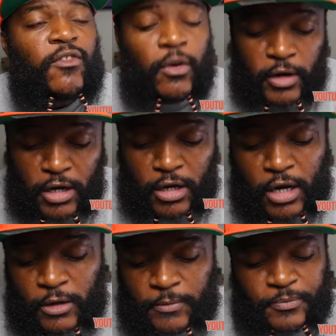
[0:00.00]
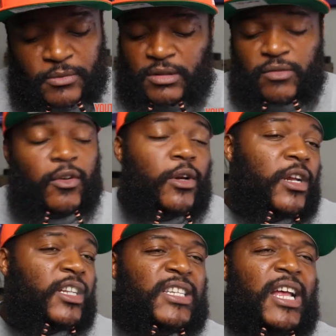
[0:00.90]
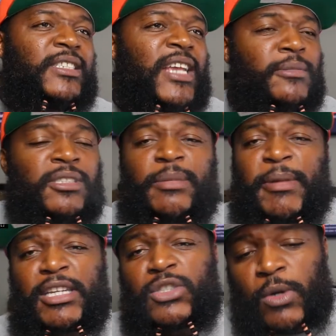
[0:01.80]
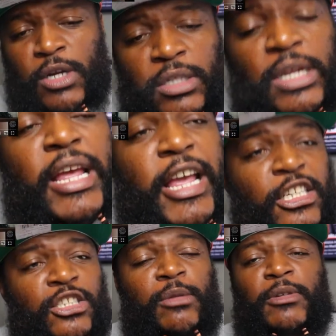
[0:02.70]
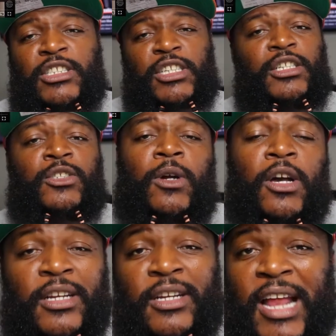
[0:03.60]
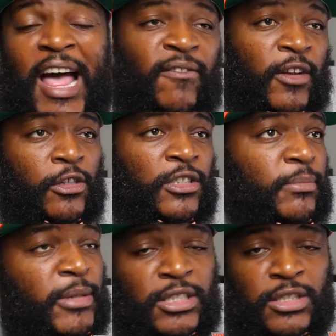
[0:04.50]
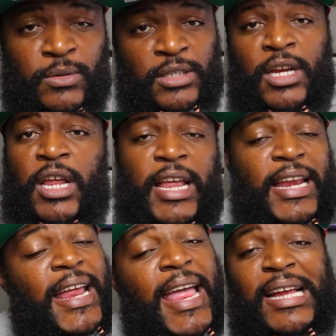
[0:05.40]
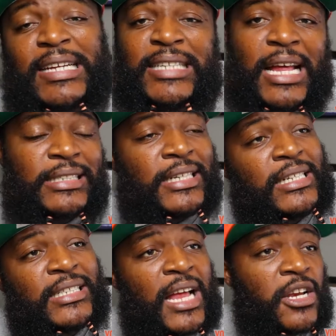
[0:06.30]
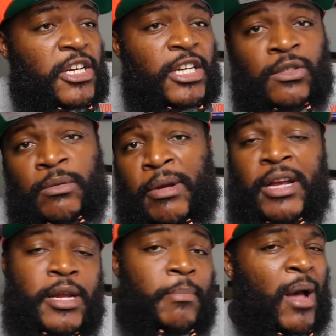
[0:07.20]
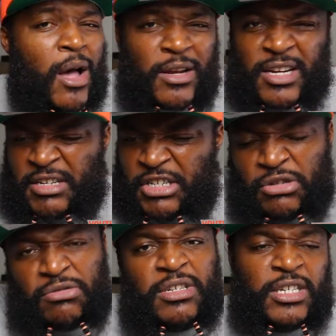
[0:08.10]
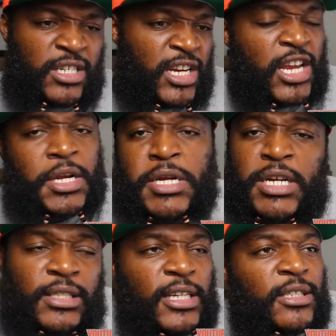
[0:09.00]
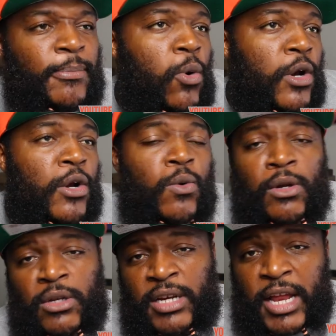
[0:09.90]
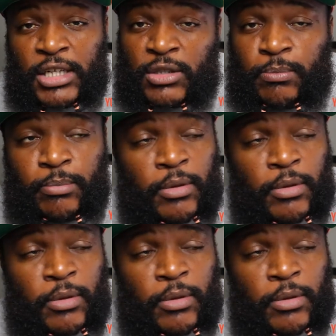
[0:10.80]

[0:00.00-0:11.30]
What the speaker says: For real though. Yeah. It's all types of shit, man. This world, there's so much shit in this world other than iPhones and bitches with their ass out, titties out, niggas with money and balling and shooting and killing. It's more than the world than that. There's